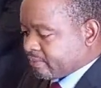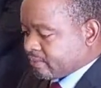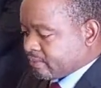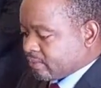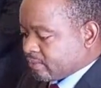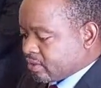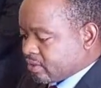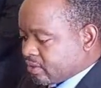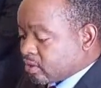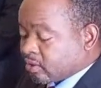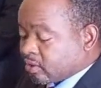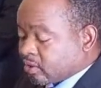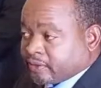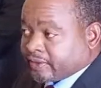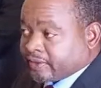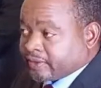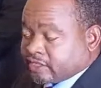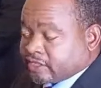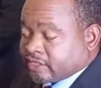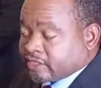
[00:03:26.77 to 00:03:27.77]
So
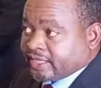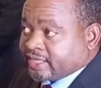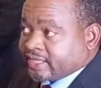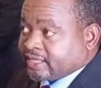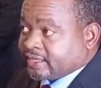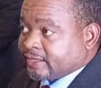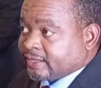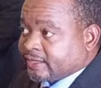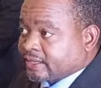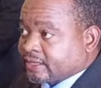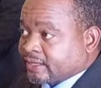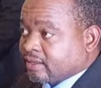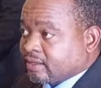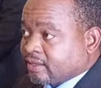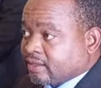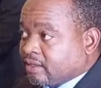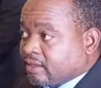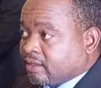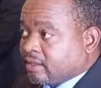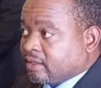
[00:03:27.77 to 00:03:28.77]
congratulations
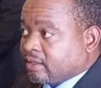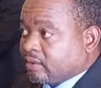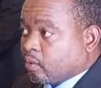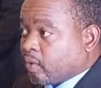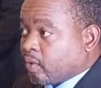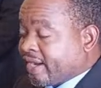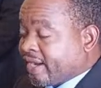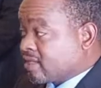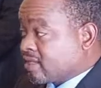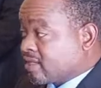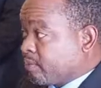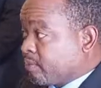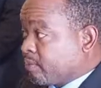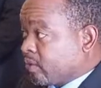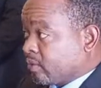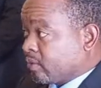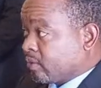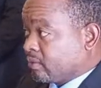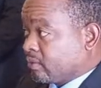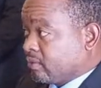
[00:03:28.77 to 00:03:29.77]
once more
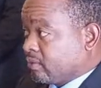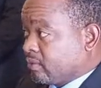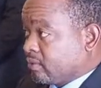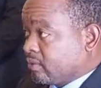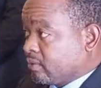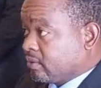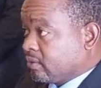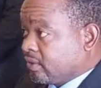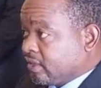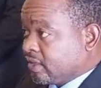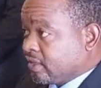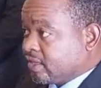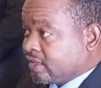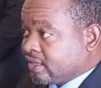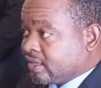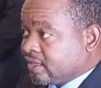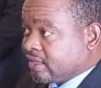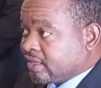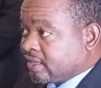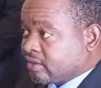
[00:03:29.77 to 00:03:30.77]
to the
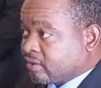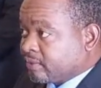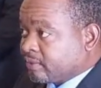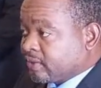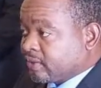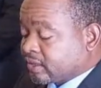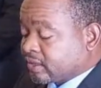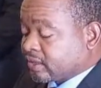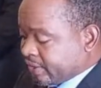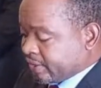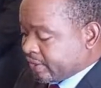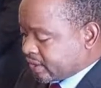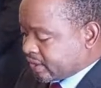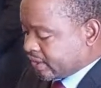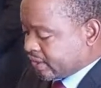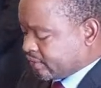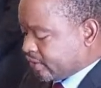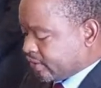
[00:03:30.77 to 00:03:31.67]
citizens of this great country.